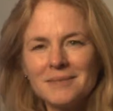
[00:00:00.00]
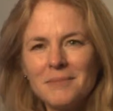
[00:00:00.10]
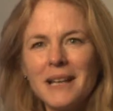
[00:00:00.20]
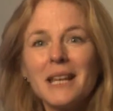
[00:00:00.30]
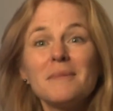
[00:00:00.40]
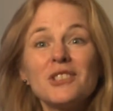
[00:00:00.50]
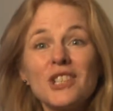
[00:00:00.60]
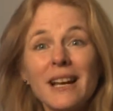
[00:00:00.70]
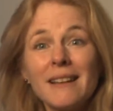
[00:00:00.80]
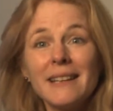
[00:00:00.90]
My name is
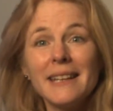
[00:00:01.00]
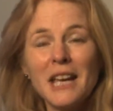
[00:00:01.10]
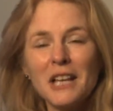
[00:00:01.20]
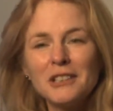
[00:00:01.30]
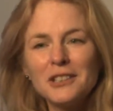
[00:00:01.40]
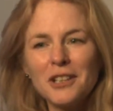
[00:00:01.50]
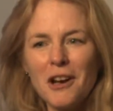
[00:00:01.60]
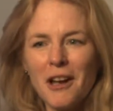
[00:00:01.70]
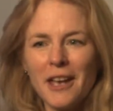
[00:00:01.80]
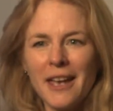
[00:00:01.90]
Jacquelyn Yanch.
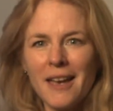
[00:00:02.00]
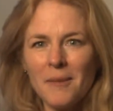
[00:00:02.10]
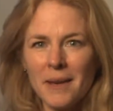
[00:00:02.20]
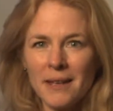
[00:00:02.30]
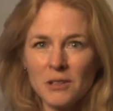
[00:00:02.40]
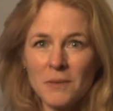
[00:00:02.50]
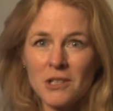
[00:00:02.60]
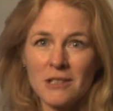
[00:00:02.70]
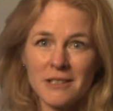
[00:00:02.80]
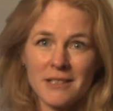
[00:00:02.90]
I am a
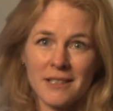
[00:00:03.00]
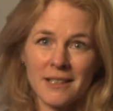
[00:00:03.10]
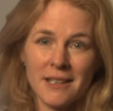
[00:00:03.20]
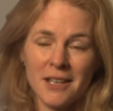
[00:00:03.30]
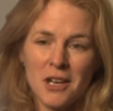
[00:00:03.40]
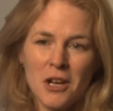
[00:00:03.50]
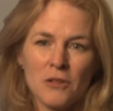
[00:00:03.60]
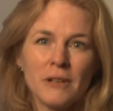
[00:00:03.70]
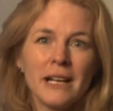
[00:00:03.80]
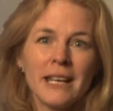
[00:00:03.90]
specialist in
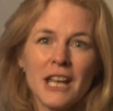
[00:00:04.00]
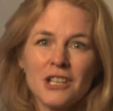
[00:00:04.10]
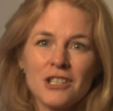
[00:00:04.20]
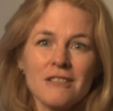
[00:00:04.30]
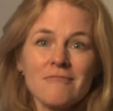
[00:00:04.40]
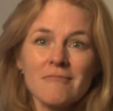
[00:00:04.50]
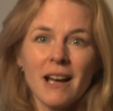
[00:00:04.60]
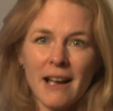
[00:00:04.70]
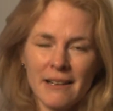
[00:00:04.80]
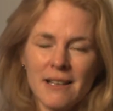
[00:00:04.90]
radiation,
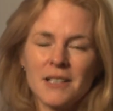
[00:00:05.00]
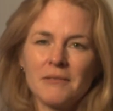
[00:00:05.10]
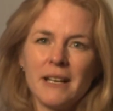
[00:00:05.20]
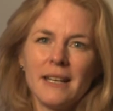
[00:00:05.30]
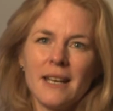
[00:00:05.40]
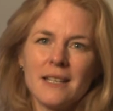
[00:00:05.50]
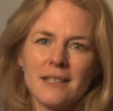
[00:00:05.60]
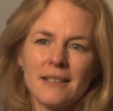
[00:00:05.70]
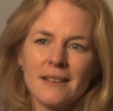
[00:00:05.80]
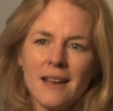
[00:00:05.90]
ionizing
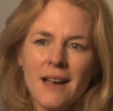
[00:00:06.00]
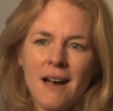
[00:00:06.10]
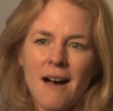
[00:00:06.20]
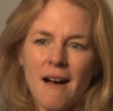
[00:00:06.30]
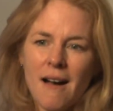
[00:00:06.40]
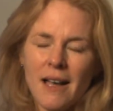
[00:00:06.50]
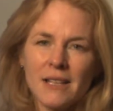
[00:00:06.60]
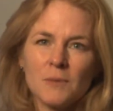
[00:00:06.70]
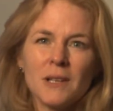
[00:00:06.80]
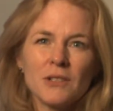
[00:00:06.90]
radiation. I
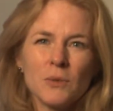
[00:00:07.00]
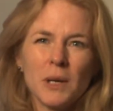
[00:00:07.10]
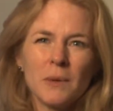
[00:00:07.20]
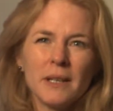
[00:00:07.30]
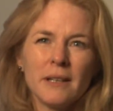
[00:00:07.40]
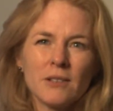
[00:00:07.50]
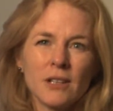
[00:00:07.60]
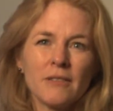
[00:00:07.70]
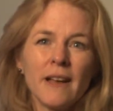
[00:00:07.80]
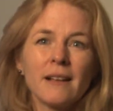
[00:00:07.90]
spent 21 years
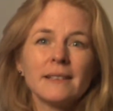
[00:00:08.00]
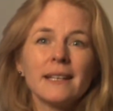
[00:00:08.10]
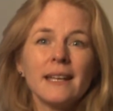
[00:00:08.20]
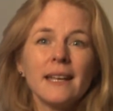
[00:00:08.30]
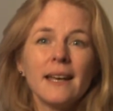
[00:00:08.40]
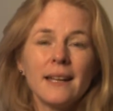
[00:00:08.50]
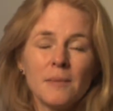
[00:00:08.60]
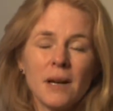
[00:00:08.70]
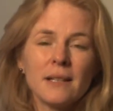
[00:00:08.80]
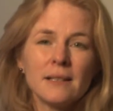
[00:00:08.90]
on the faculty at,
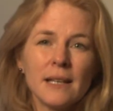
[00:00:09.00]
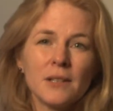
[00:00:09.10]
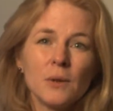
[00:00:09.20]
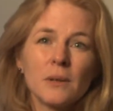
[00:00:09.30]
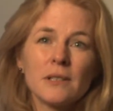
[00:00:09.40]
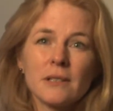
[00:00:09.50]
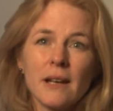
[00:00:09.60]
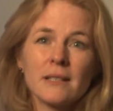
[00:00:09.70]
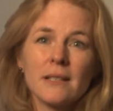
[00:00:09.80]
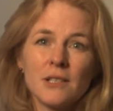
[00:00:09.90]
MIT in the Nuclear
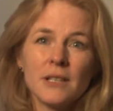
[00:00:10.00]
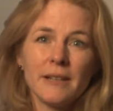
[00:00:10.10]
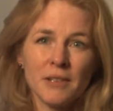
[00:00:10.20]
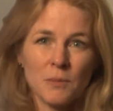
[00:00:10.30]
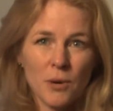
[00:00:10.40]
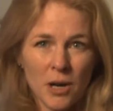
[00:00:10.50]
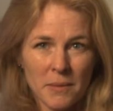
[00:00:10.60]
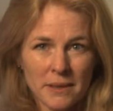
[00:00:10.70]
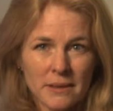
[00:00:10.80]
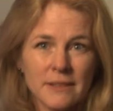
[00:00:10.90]
Science and Engineering
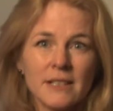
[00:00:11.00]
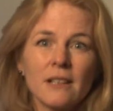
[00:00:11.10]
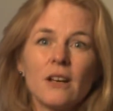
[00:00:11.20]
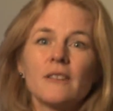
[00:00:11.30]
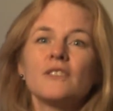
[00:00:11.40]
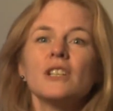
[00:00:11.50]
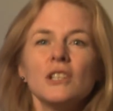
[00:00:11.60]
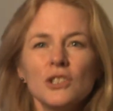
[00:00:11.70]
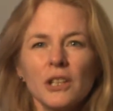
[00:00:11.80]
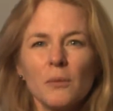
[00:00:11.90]
Department. I did a lot of
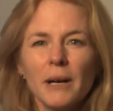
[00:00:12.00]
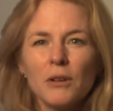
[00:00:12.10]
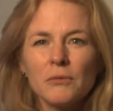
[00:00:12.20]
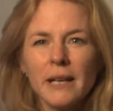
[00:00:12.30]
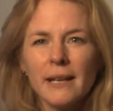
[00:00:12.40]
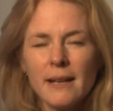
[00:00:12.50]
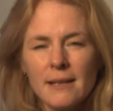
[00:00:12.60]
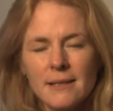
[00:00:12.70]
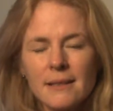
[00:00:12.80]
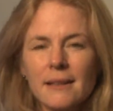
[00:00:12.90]
teaching about
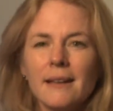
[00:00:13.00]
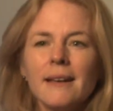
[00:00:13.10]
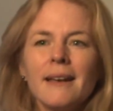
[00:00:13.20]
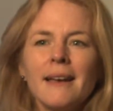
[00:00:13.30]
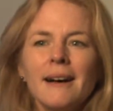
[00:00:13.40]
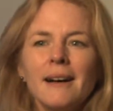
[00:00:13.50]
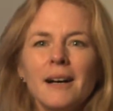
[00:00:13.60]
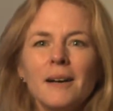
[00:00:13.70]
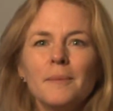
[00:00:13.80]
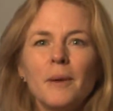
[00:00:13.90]
radiation,
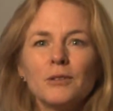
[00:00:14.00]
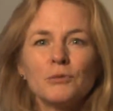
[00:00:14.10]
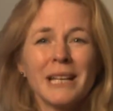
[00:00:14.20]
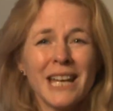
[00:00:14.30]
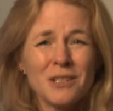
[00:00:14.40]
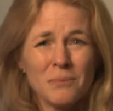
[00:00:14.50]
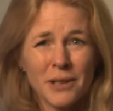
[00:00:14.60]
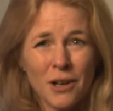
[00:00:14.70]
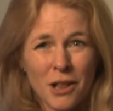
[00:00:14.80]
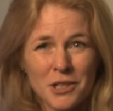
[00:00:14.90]
um, also radiation
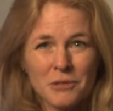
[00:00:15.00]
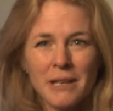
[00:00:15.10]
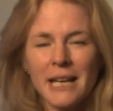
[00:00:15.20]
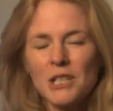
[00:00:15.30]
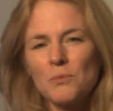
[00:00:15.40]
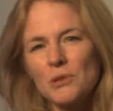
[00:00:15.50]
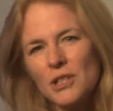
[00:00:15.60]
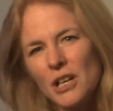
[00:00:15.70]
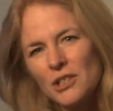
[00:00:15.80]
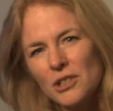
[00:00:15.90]
biology, radiation
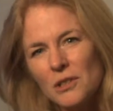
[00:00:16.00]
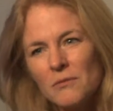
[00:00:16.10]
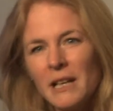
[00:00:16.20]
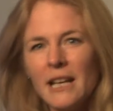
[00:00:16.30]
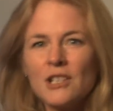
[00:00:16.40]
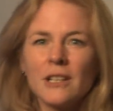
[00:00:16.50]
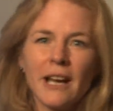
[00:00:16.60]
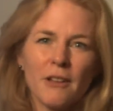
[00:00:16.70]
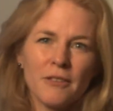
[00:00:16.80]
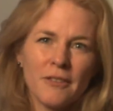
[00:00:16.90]
production, radiation
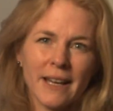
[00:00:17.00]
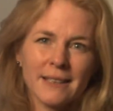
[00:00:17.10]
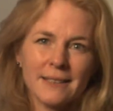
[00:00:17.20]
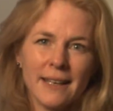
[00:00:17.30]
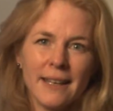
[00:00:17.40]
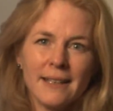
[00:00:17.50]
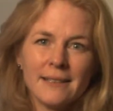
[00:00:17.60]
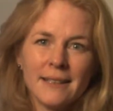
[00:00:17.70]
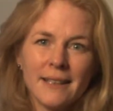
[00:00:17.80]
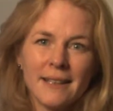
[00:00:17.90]
health effects,
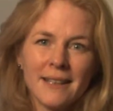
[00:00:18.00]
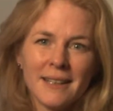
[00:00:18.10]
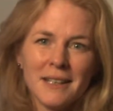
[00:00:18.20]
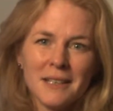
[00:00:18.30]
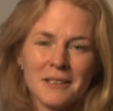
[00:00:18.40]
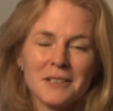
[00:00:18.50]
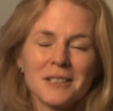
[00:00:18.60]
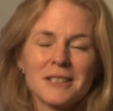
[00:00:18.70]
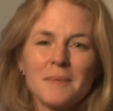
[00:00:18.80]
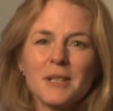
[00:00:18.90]
and uh, this
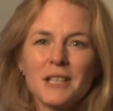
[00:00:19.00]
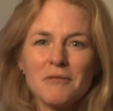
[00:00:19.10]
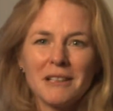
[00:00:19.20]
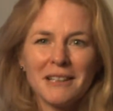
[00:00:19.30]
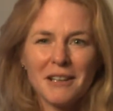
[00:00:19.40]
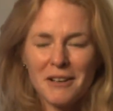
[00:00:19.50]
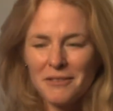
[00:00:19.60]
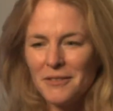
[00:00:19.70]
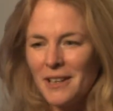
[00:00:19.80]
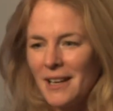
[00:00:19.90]
is a subject I really
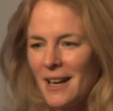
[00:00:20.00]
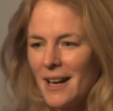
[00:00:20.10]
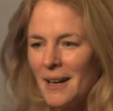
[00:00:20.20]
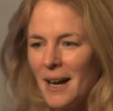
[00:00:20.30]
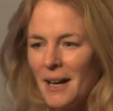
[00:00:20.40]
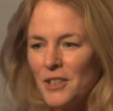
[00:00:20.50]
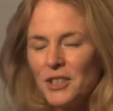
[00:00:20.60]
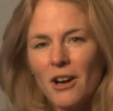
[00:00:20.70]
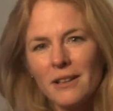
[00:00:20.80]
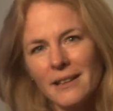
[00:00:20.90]
love. Uh, the
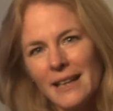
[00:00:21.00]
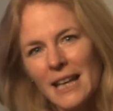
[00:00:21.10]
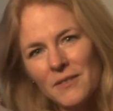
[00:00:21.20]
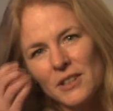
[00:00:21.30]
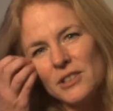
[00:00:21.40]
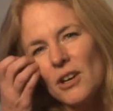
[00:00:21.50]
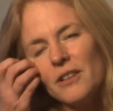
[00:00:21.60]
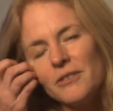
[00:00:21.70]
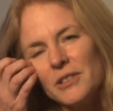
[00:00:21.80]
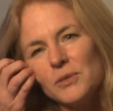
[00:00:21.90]
talk that I gave at this
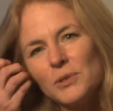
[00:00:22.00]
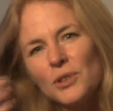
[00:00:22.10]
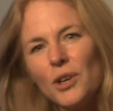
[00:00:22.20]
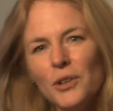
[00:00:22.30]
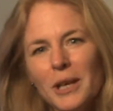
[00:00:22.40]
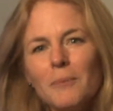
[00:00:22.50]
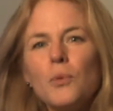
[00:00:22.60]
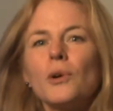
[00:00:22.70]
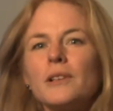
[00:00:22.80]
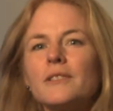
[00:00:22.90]
conference was called The
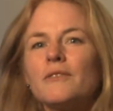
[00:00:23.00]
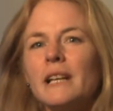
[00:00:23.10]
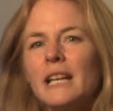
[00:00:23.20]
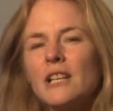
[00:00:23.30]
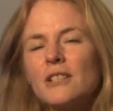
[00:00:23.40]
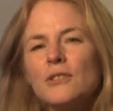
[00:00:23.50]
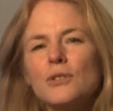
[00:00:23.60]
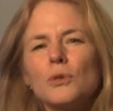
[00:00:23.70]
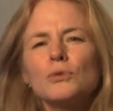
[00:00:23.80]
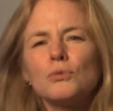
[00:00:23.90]
Importance of Radiation
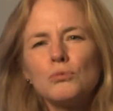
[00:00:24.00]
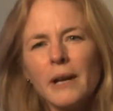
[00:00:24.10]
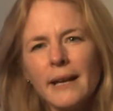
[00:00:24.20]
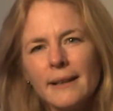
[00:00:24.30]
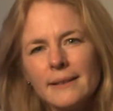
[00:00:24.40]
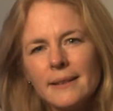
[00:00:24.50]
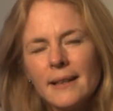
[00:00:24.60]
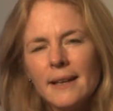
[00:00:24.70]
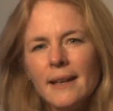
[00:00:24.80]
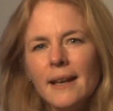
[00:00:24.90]
Dose Rate,
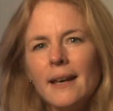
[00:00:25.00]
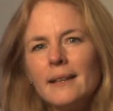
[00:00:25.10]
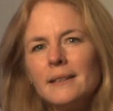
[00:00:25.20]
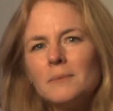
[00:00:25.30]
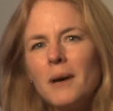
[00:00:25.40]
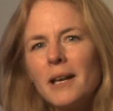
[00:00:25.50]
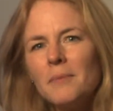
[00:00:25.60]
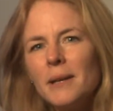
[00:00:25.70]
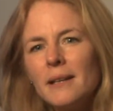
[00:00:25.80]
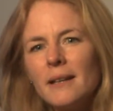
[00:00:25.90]
and it's my
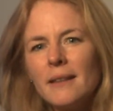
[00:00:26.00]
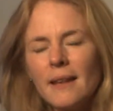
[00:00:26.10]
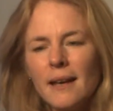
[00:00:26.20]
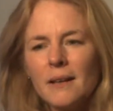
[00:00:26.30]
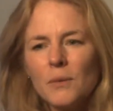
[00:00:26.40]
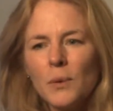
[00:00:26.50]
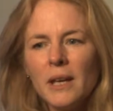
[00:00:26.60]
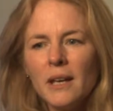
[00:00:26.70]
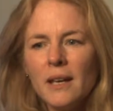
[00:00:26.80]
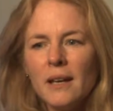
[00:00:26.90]
opinion that
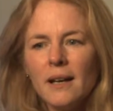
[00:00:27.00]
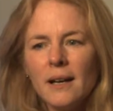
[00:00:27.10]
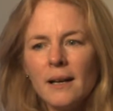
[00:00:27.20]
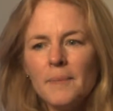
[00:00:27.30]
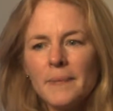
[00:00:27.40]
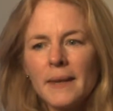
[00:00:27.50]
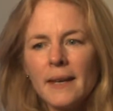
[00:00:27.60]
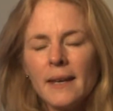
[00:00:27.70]
we um,